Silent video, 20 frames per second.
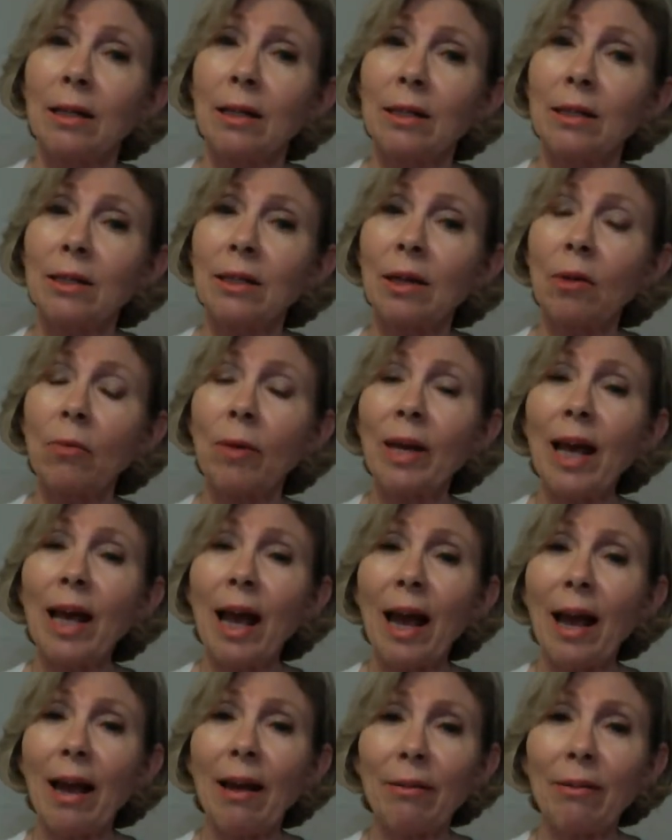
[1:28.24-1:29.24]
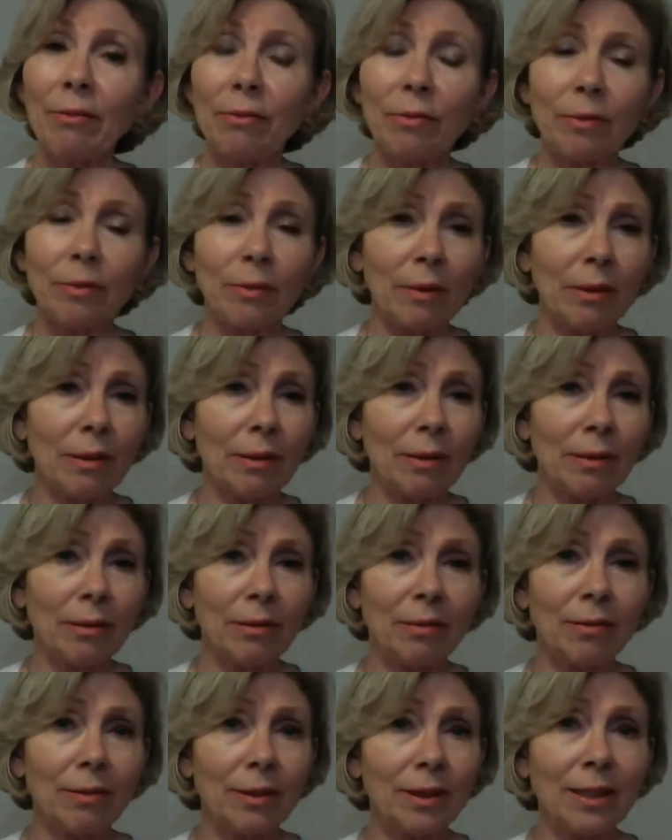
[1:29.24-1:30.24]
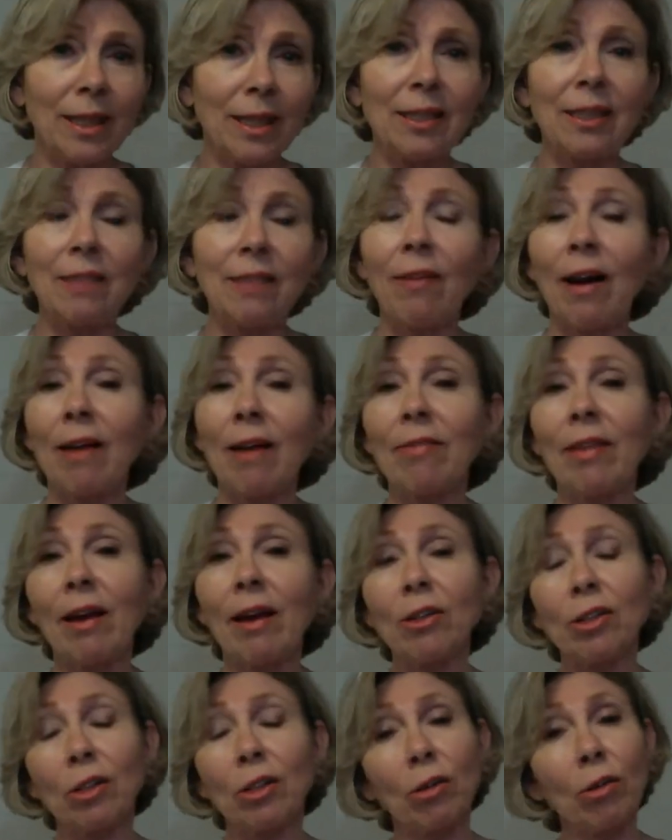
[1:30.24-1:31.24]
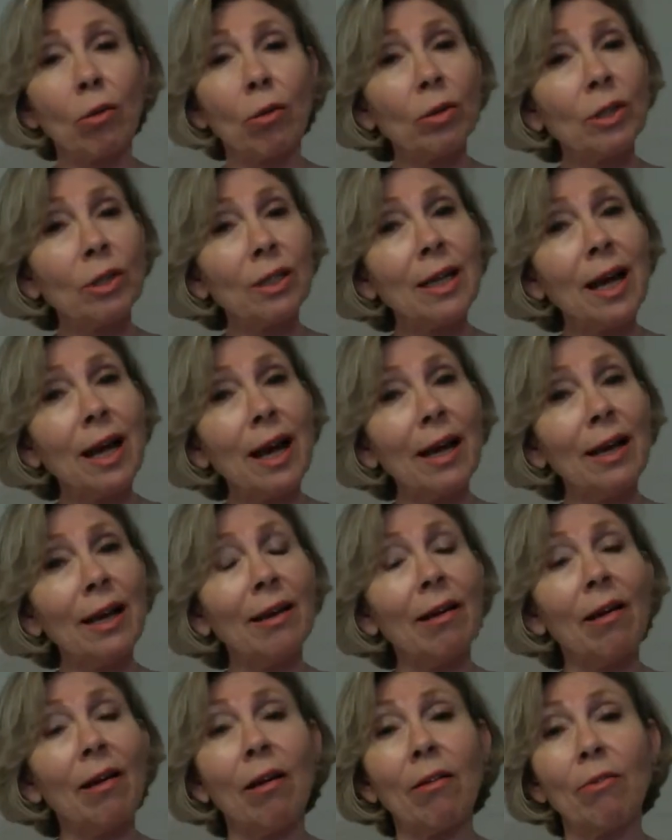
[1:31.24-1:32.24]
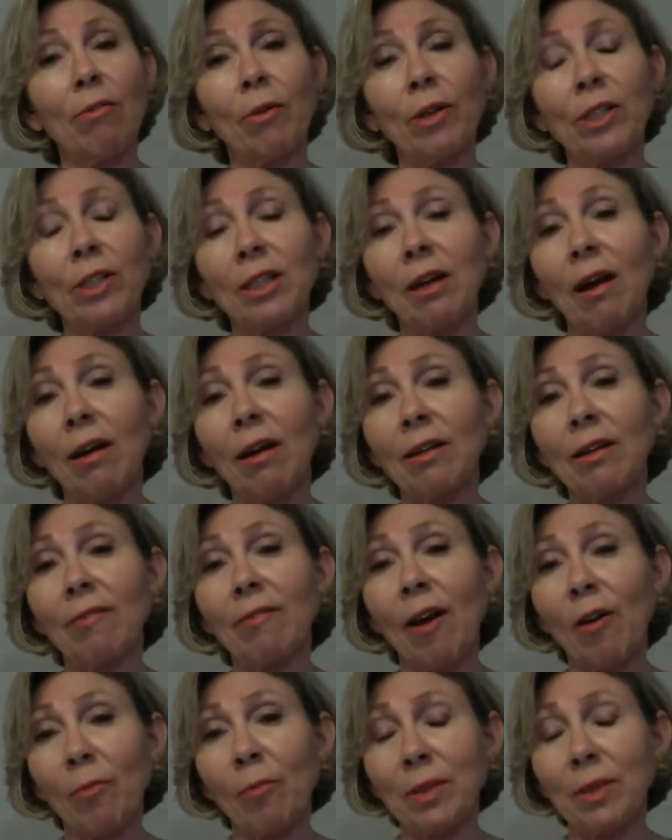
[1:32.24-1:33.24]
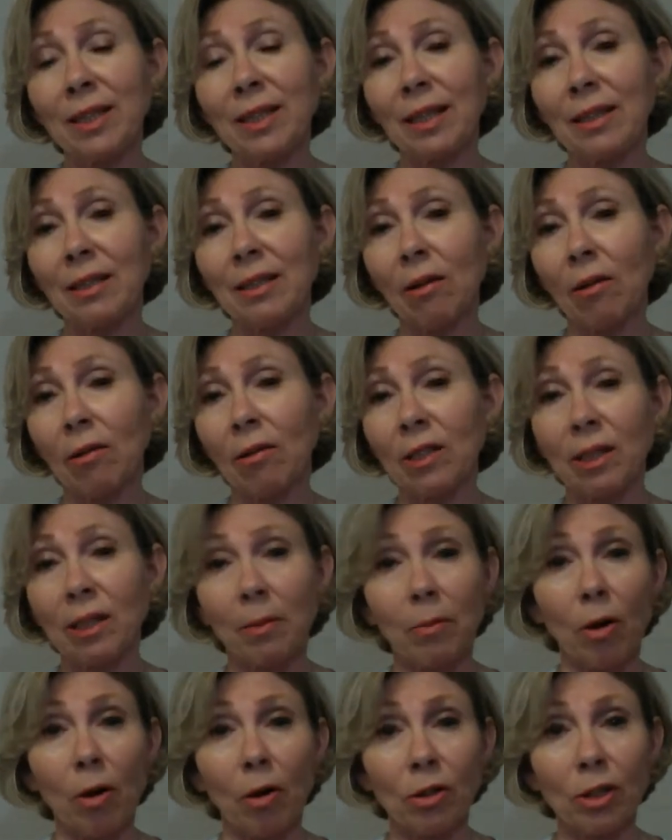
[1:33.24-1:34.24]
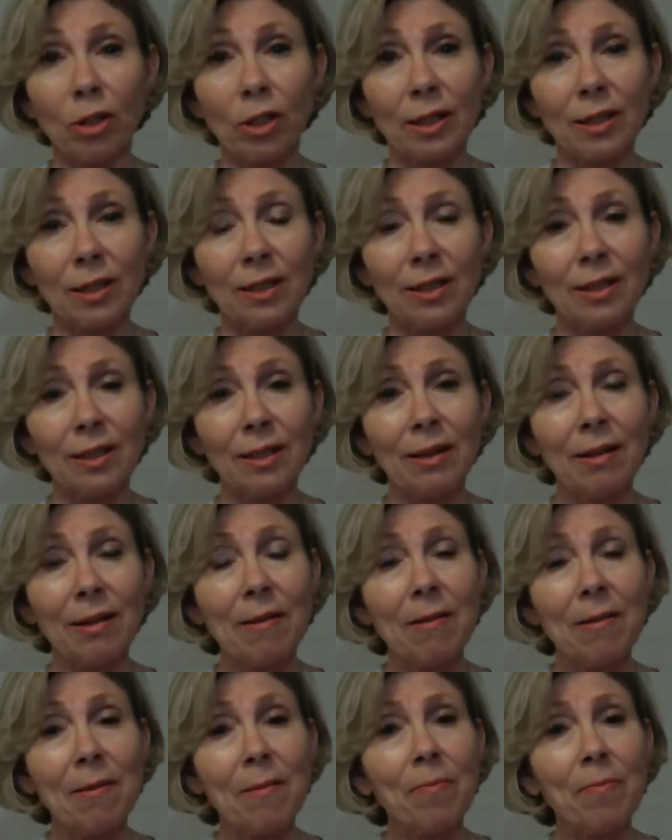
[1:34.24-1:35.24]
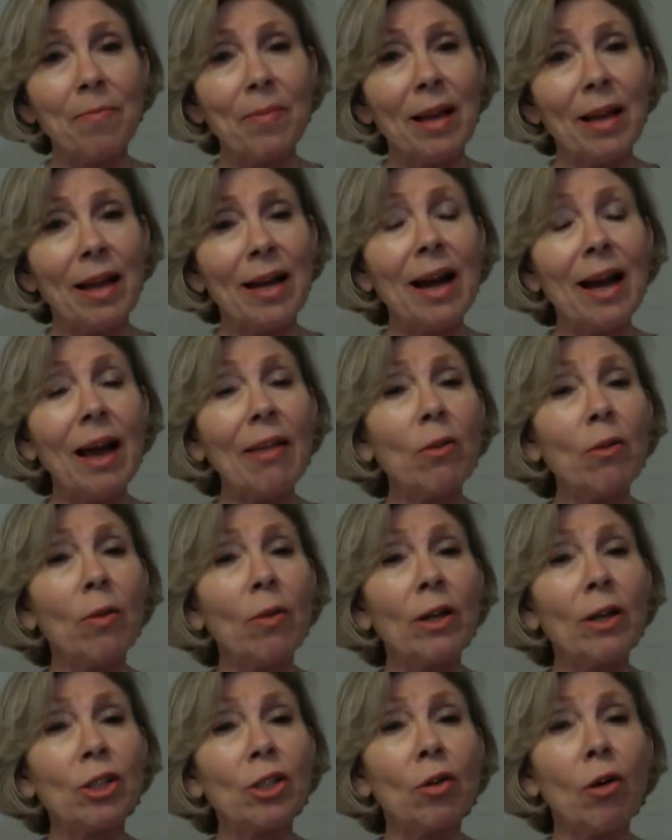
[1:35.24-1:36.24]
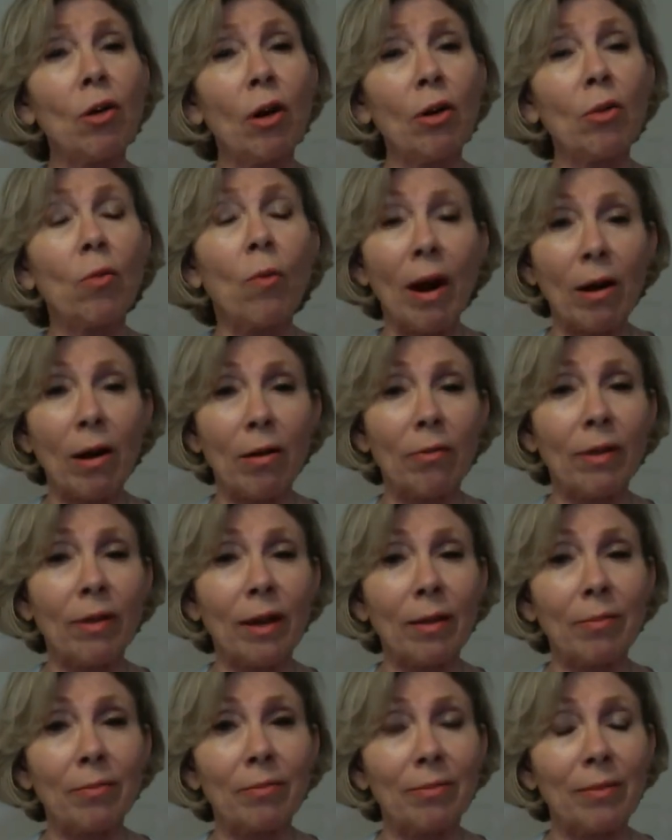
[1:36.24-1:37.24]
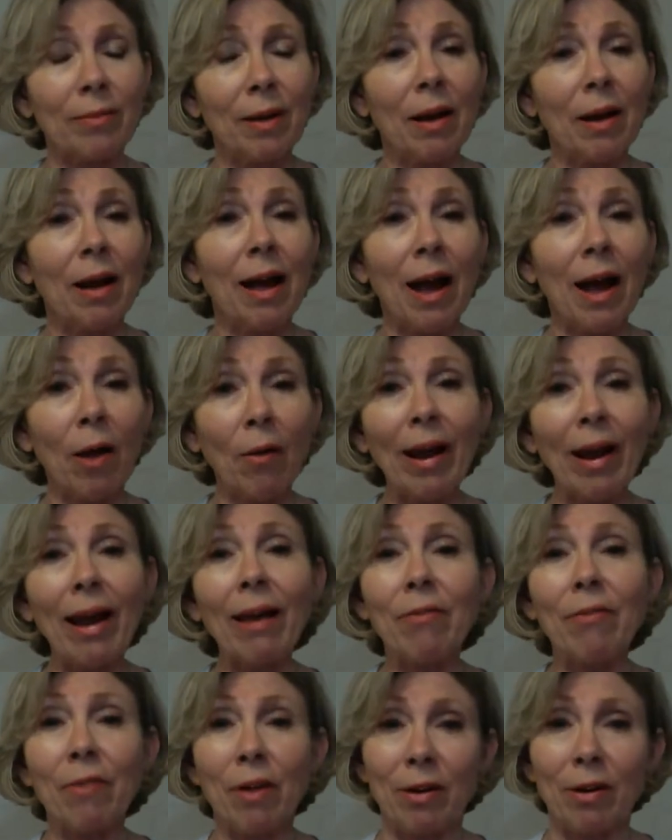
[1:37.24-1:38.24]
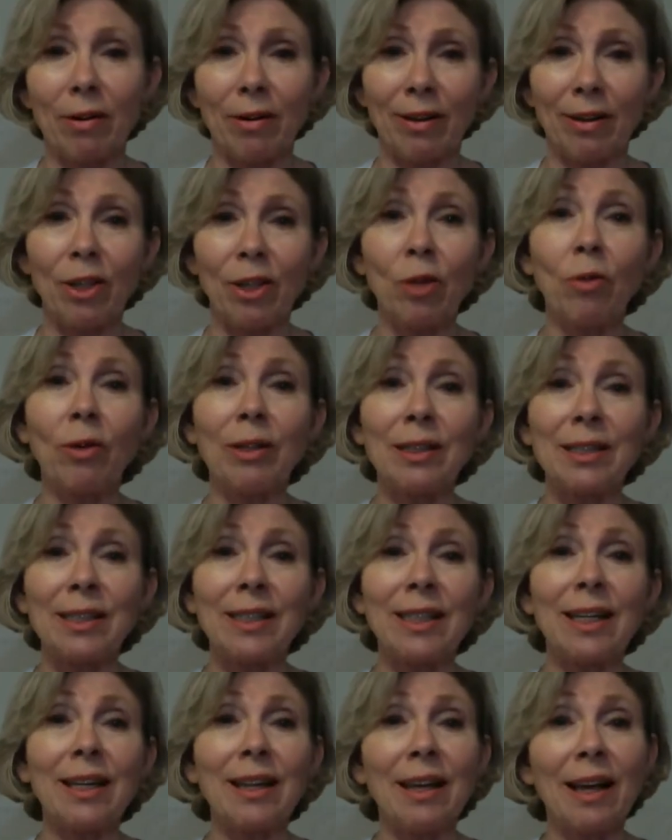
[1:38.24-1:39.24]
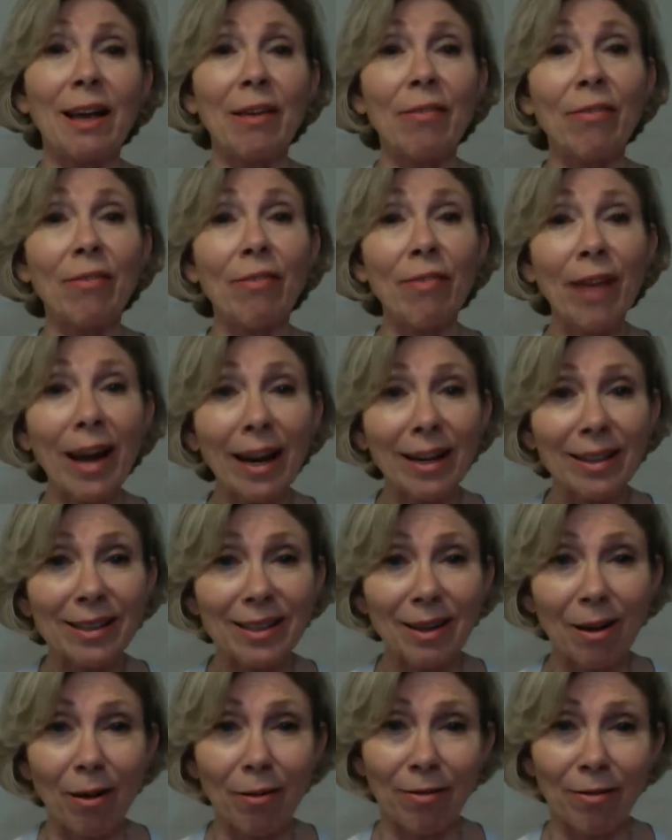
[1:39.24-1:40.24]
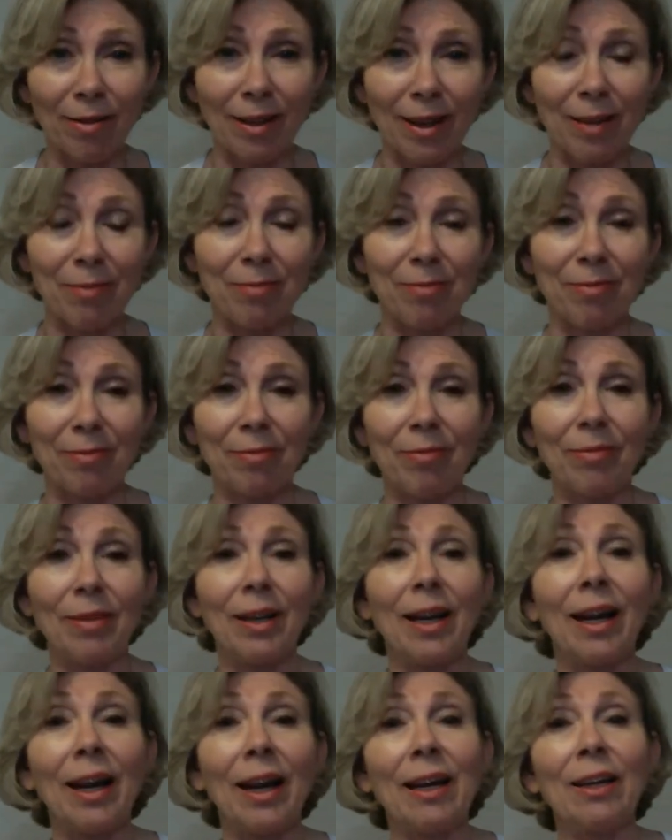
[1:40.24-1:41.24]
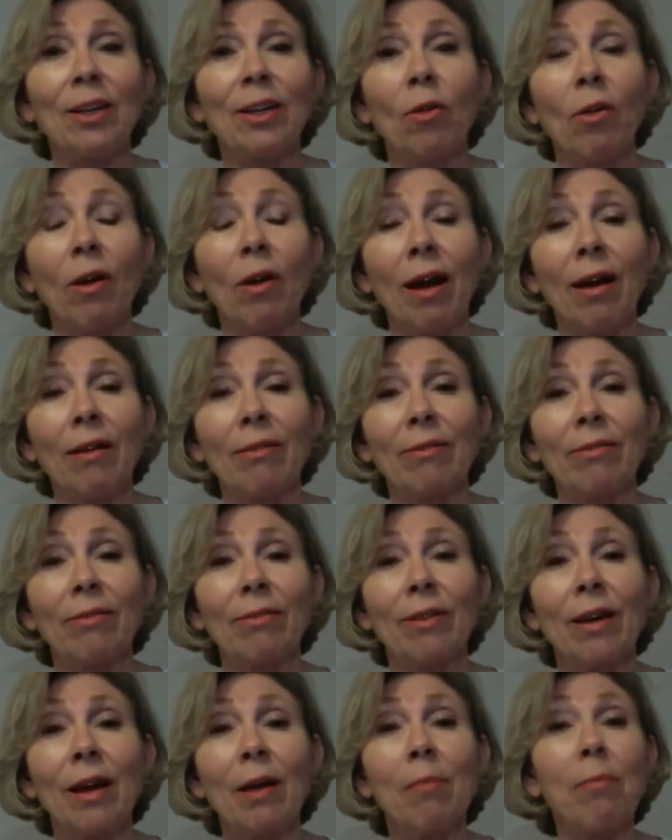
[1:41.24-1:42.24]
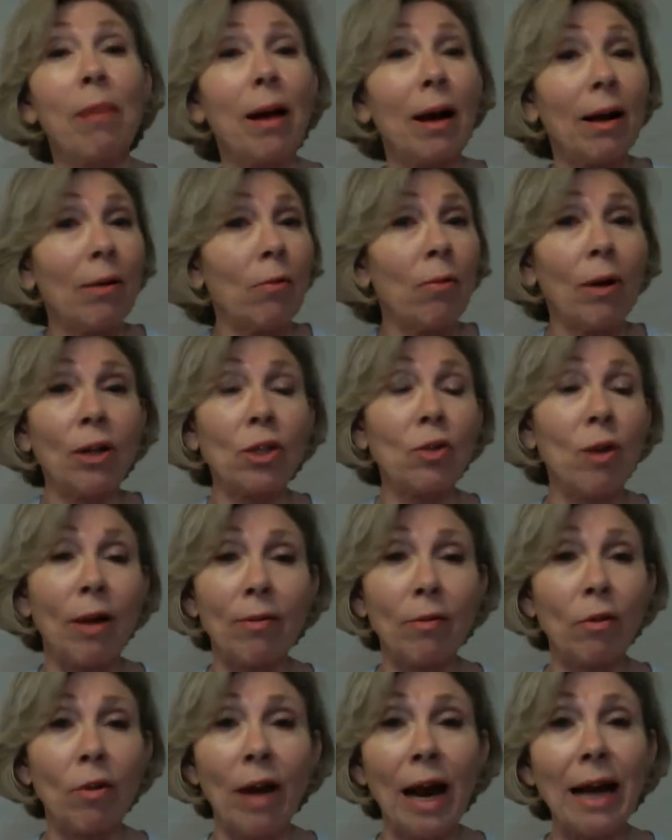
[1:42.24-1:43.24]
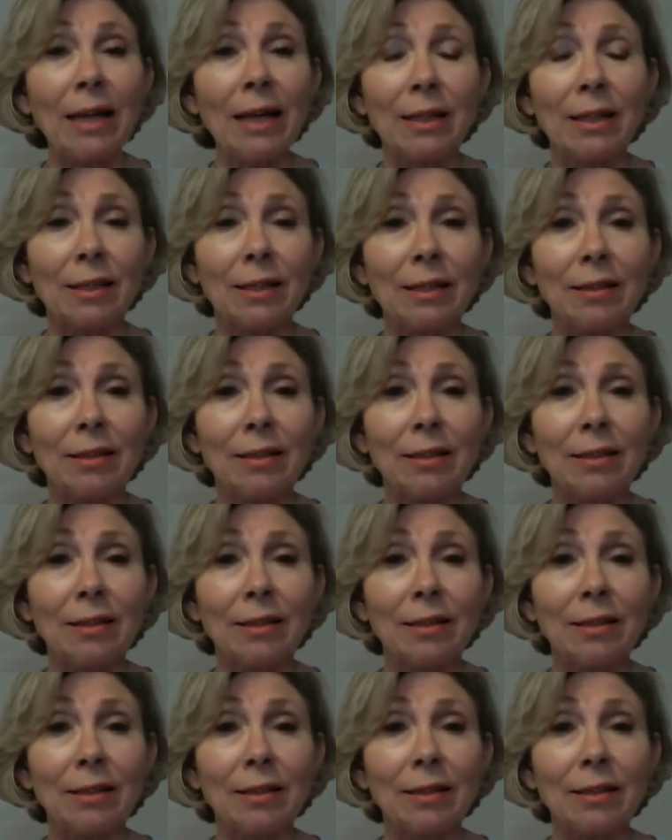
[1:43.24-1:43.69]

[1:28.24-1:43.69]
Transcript: So we have 65,000 thoughts a day, of which 95% are subconscious. In other words, you're not aware of them. However, you can see the effect of them in your life by what you have created.